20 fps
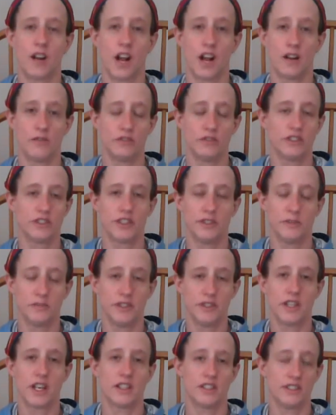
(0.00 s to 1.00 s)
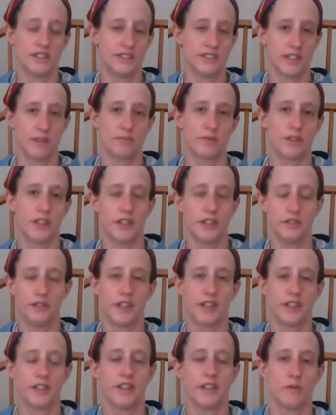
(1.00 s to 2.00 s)
was going to be on a separate
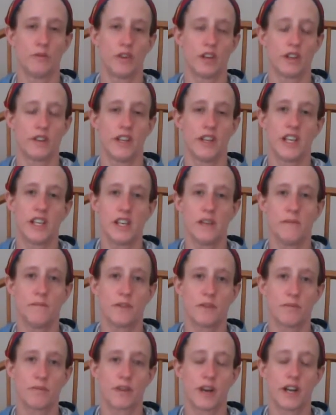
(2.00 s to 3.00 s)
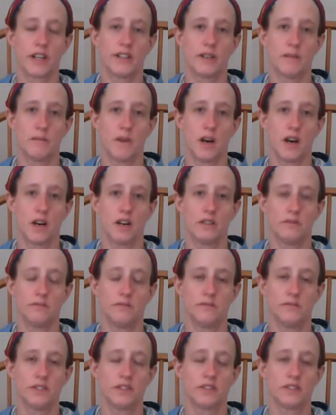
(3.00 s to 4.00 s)
unit than where they keep the pregnant
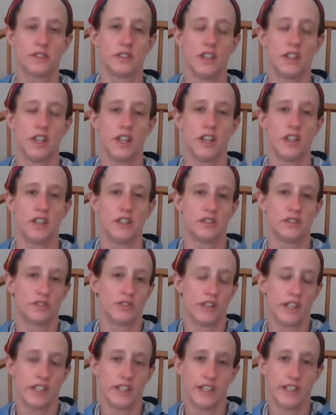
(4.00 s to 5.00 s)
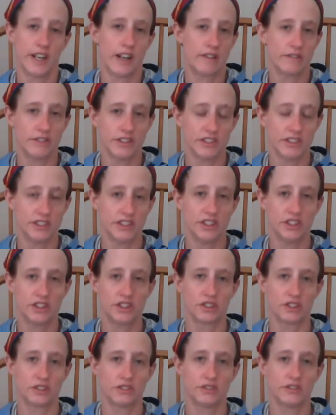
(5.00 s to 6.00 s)
moms, so I didn't have to see
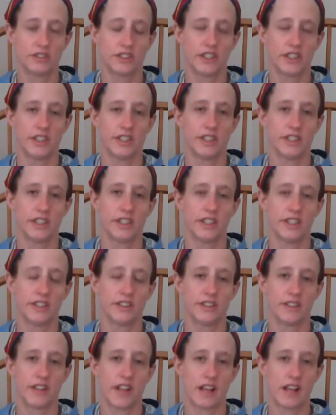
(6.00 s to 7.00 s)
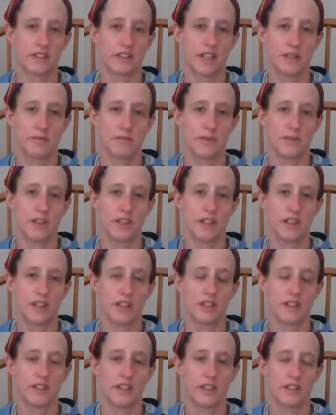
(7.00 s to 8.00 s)
children and that type of
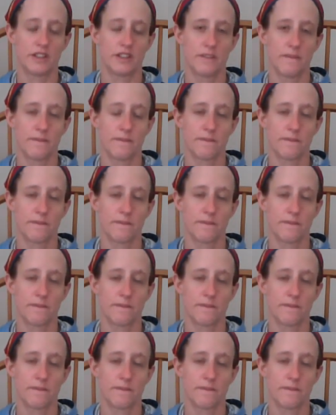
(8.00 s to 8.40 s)
thing. And